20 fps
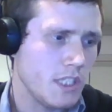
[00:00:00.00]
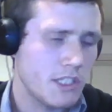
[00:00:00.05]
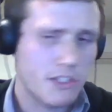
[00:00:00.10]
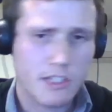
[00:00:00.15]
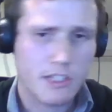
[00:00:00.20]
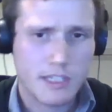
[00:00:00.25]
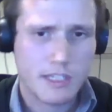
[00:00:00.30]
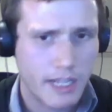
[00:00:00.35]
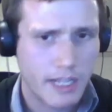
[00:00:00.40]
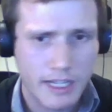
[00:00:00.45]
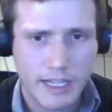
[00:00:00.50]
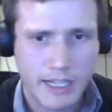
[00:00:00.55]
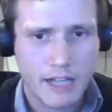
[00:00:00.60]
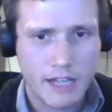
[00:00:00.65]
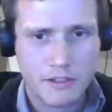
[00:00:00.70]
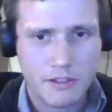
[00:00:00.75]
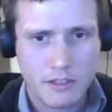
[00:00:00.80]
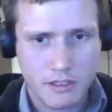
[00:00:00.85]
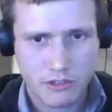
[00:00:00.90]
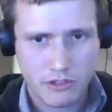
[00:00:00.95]
Just getting
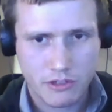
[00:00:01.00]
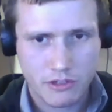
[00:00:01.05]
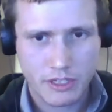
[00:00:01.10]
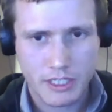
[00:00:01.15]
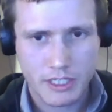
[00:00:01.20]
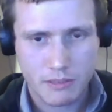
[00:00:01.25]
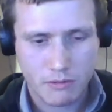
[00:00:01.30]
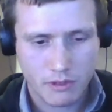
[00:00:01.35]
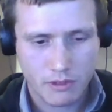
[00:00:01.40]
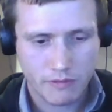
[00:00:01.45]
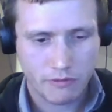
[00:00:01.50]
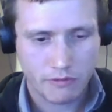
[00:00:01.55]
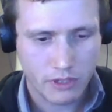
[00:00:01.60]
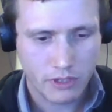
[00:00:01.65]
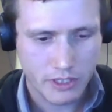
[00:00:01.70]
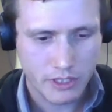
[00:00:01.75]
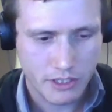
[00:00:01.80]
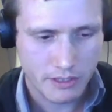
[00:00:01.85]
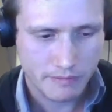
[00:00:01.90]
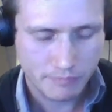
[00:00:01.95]
out to the streets with the
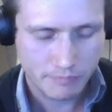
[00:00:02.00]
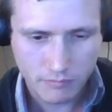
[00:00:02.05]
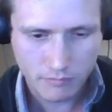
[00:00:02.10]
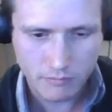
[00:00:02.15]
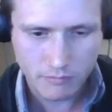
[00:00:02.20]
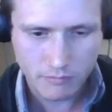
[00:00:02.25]
footage,